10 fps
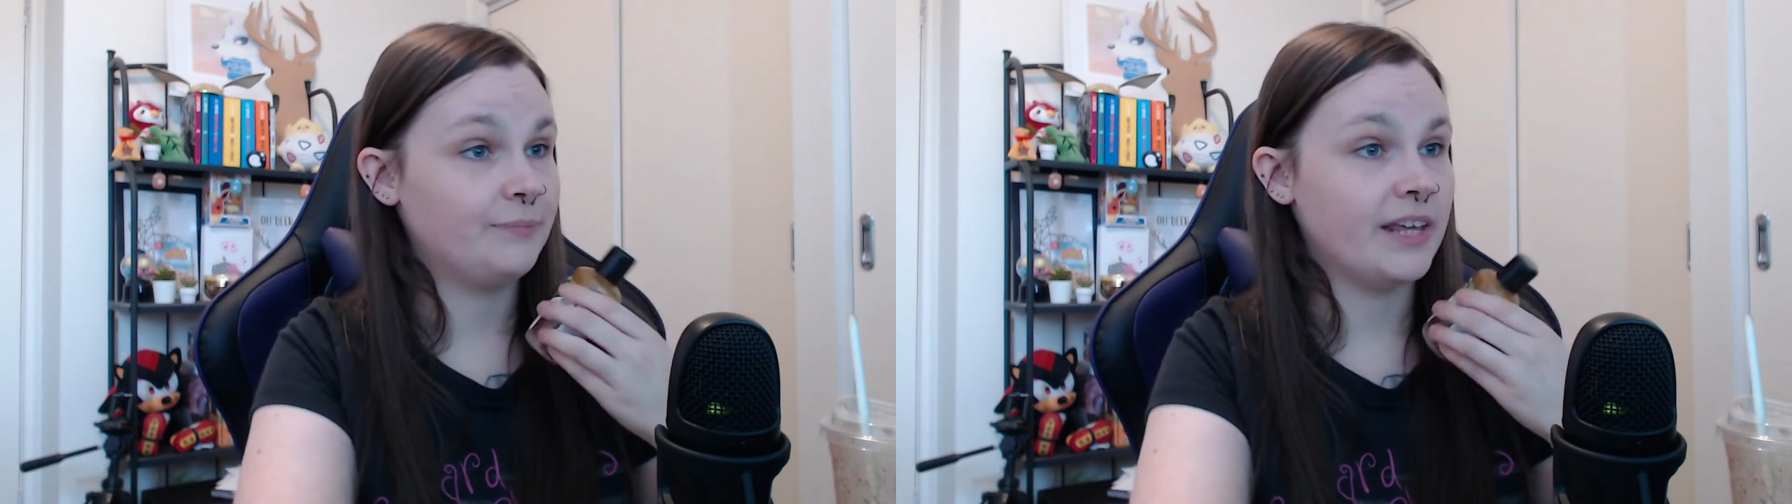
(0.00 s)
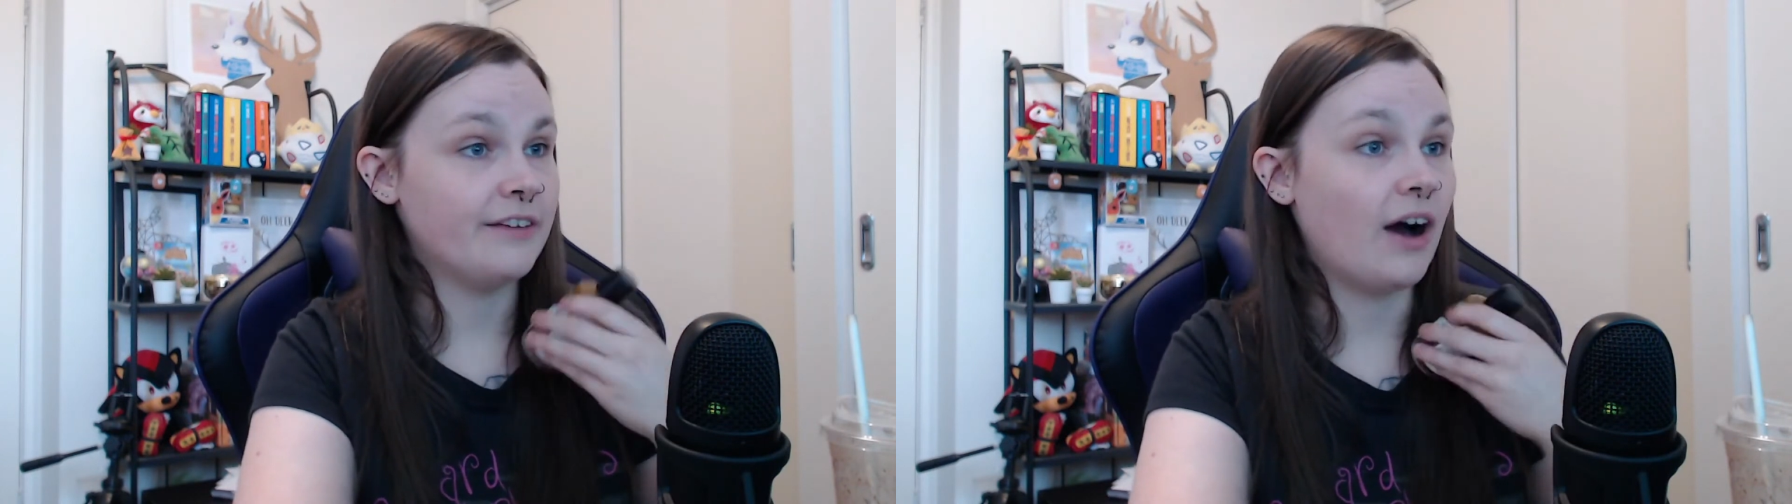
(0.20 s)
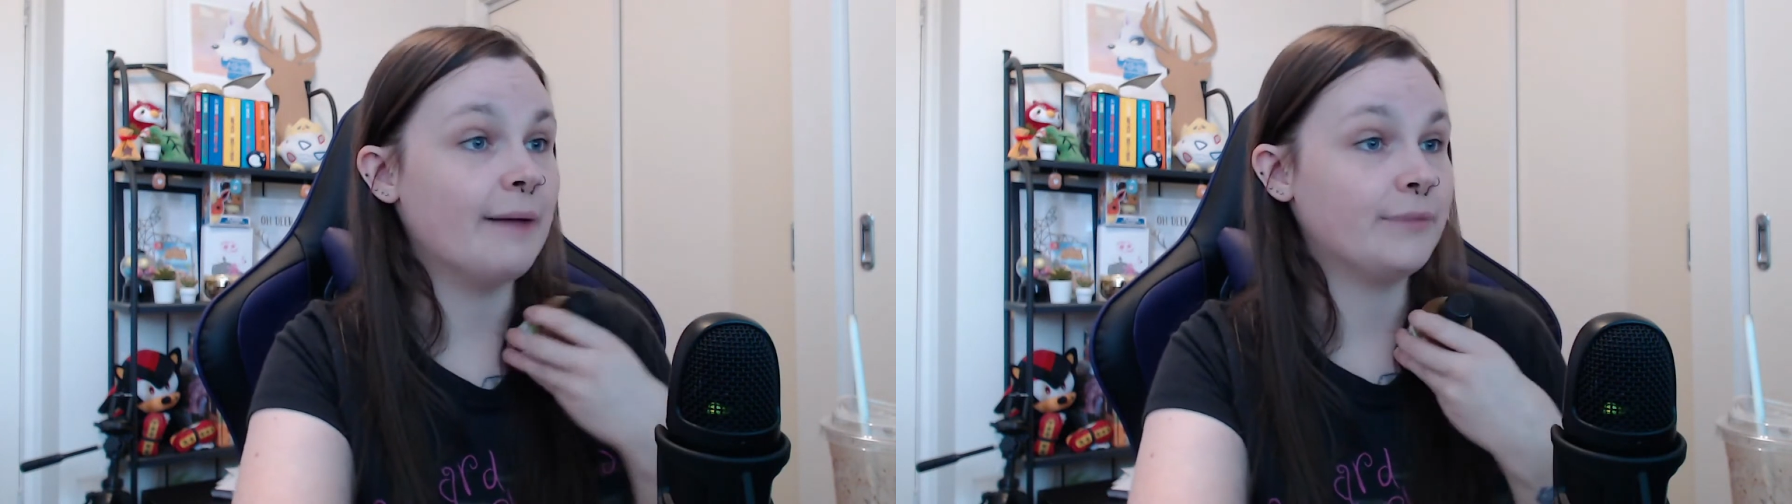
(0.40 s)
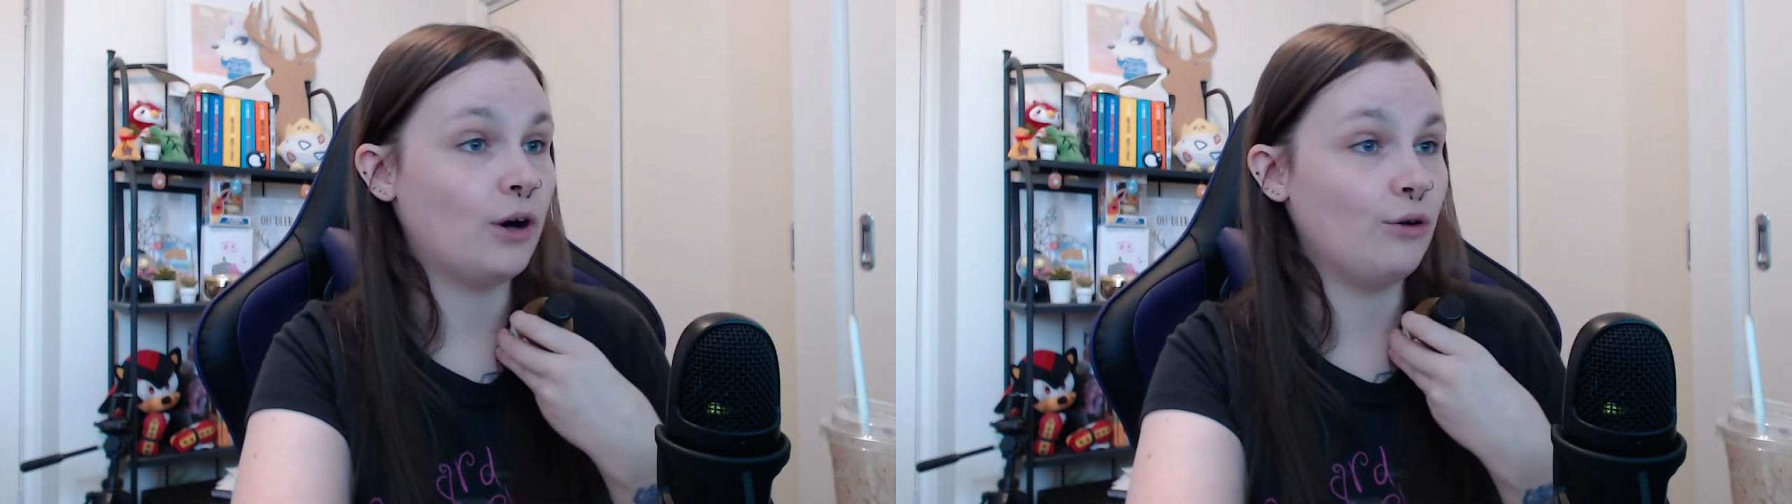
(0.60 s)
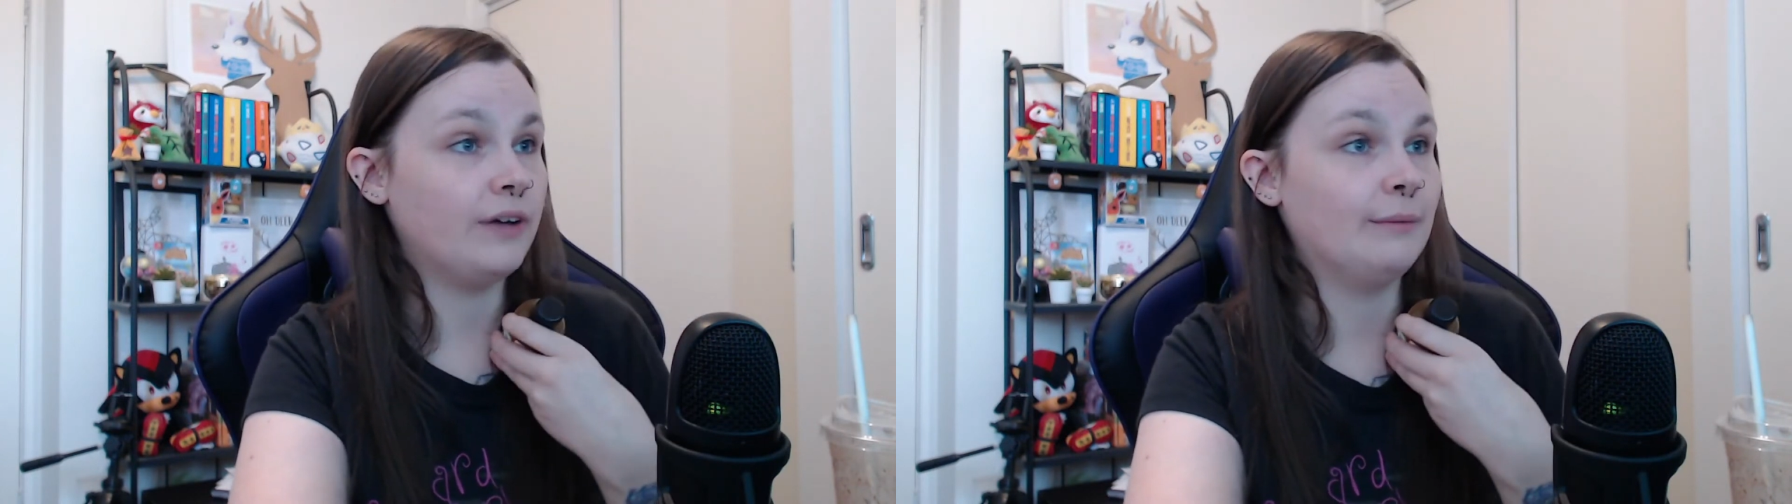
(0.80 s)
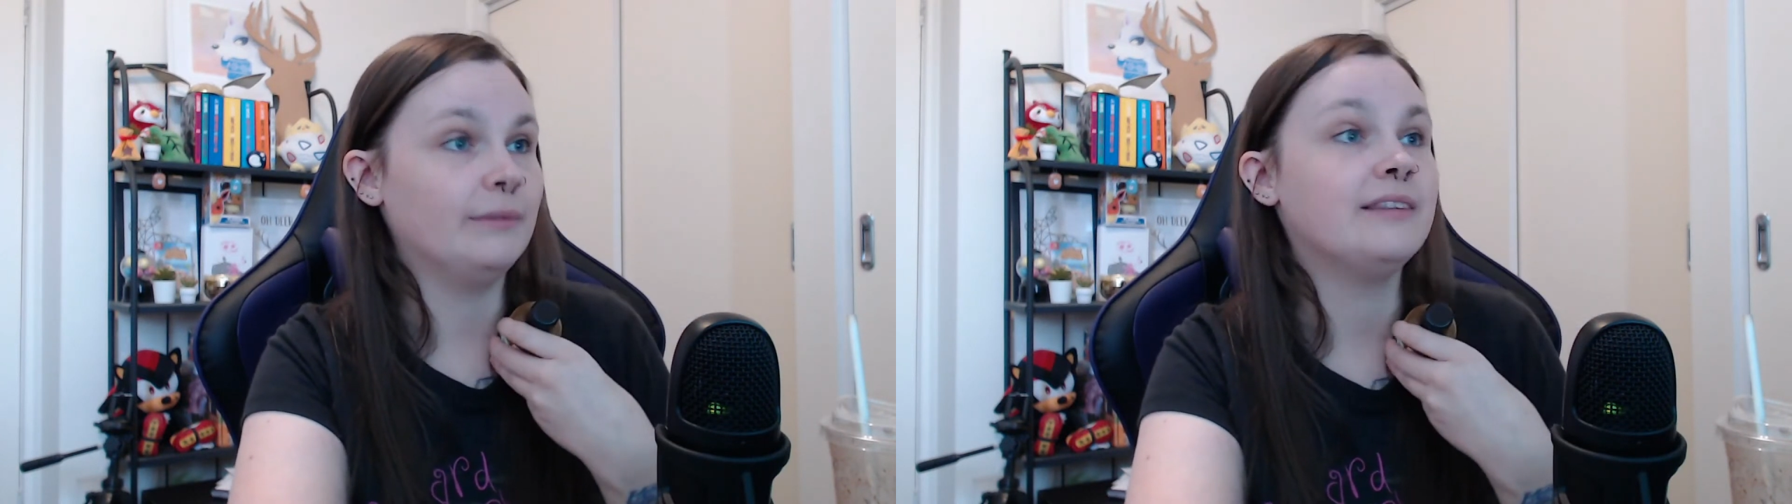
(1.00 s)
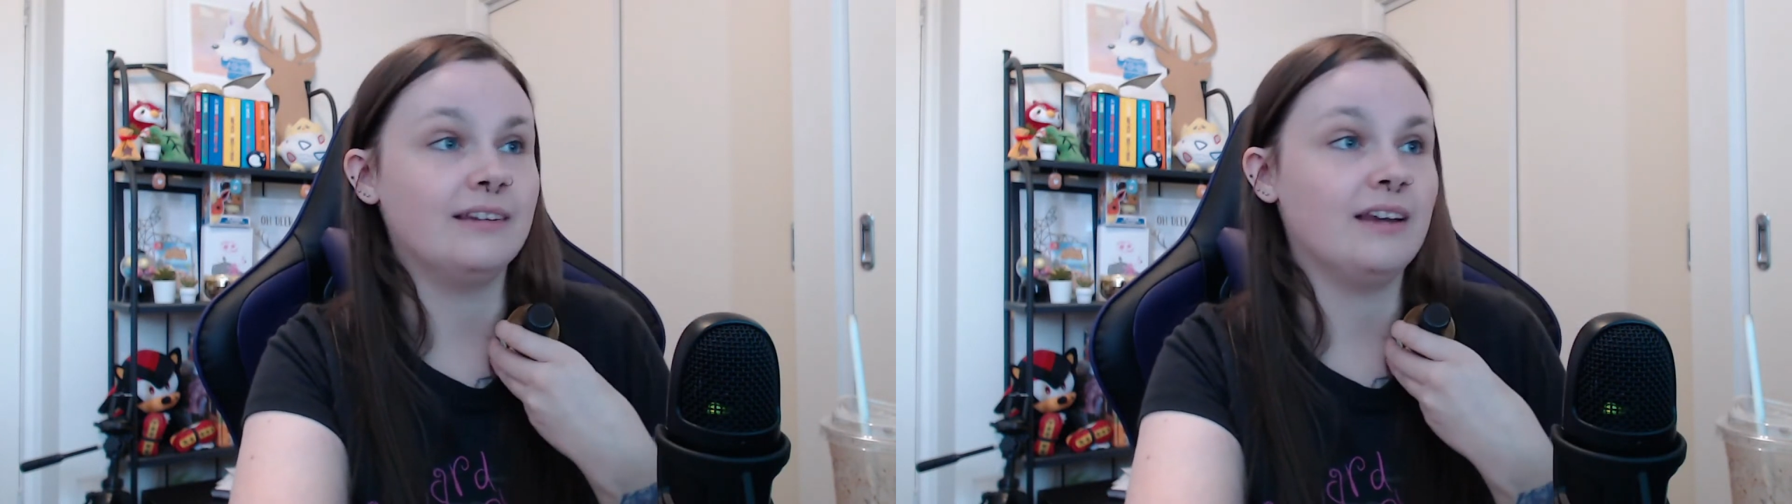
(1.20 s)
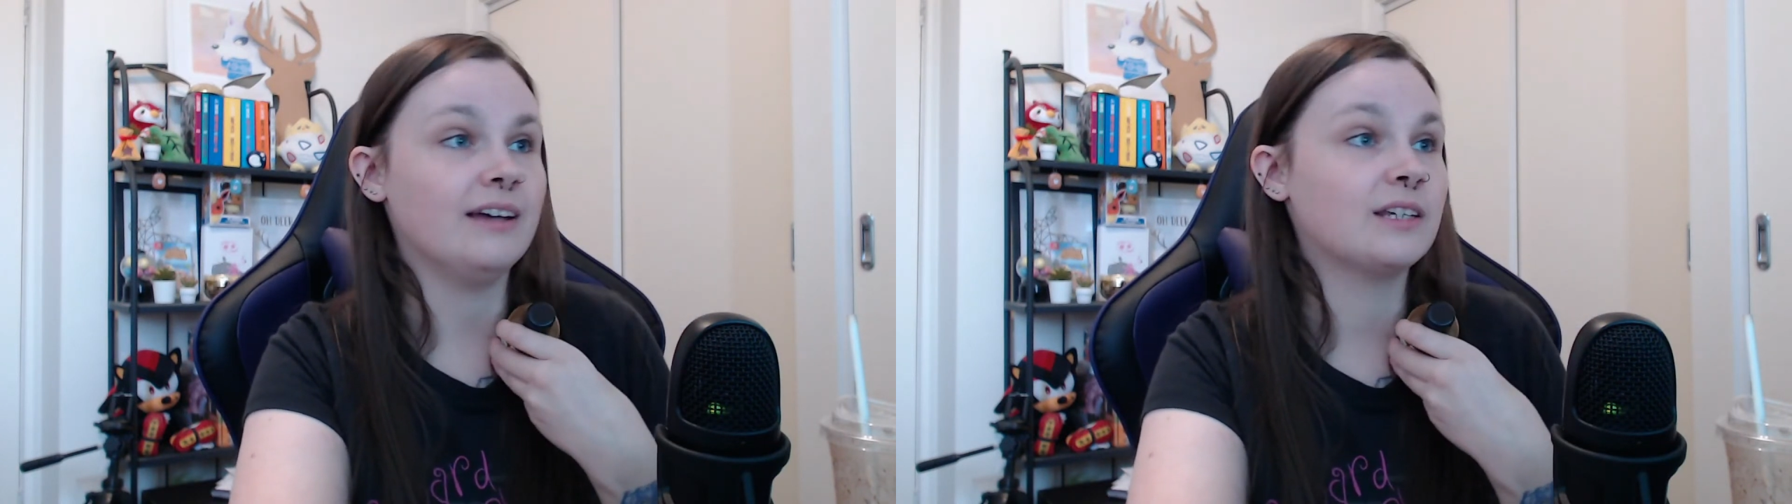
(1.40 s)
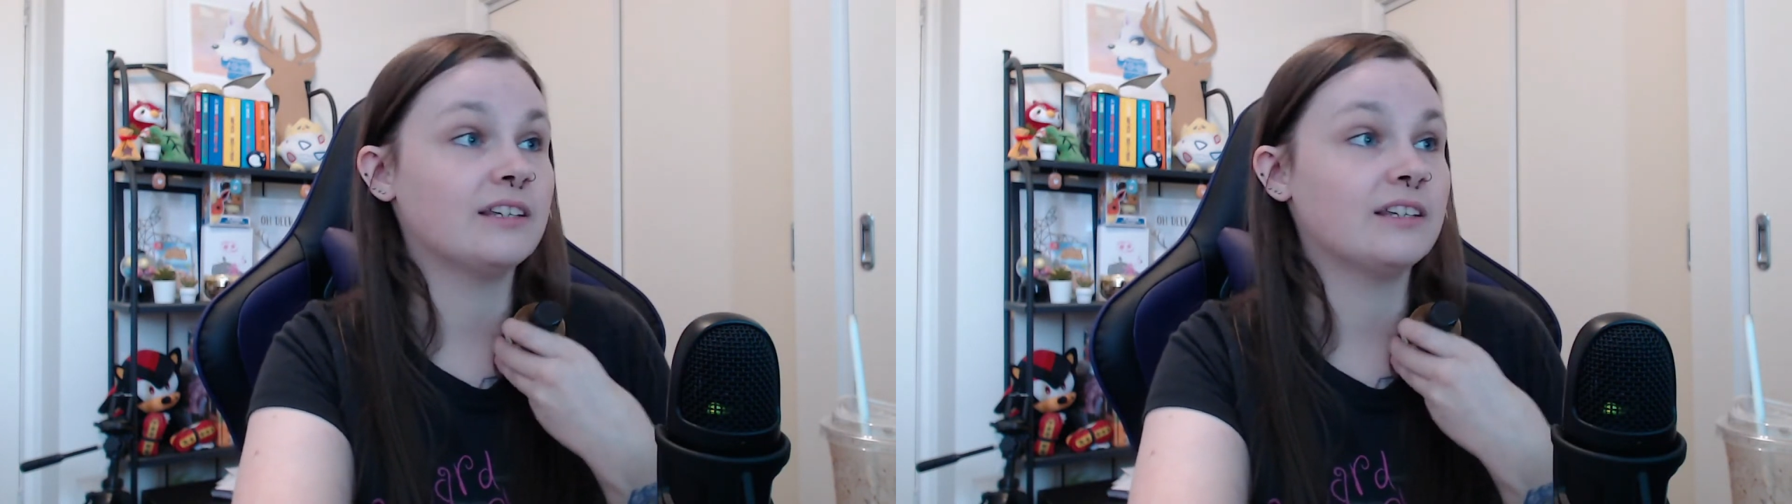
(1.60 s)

if I'm the whole family, then yes,